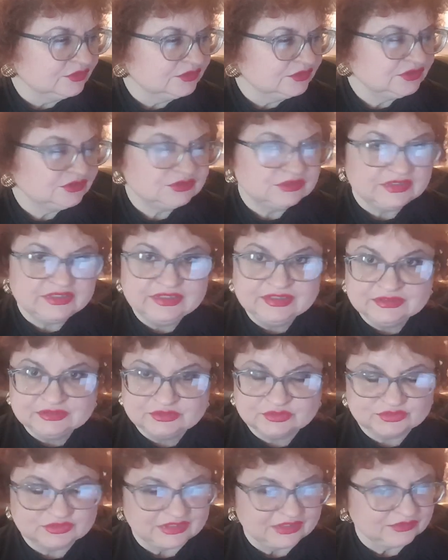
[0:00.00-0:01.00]
launched
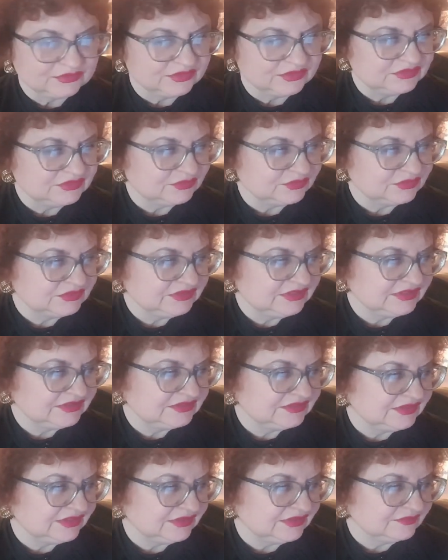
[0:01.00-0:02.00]
in
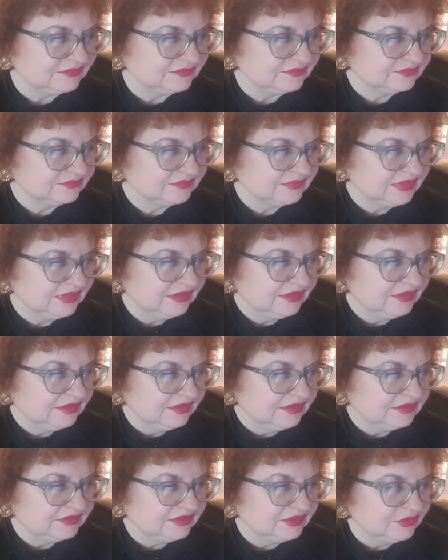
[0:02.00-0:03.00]
2016.
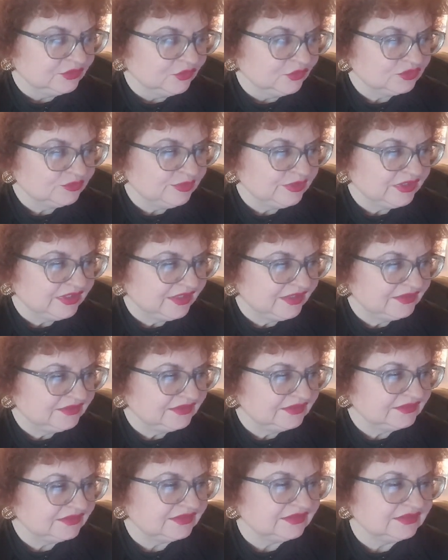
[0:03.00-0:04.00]
The nose
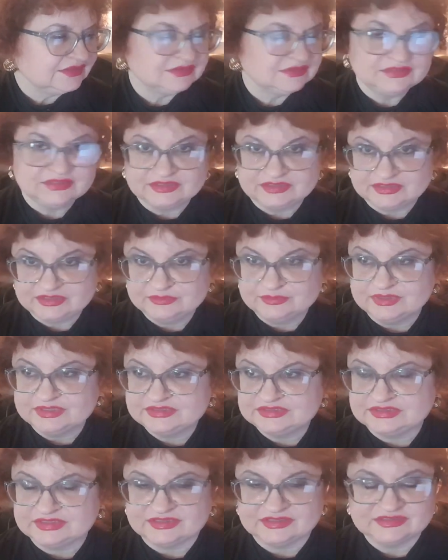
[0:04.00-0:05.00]
behind it is Thierry
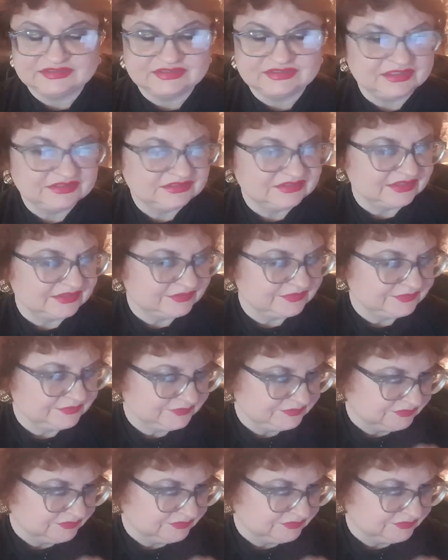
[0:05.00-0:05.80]
Vasser, as I said.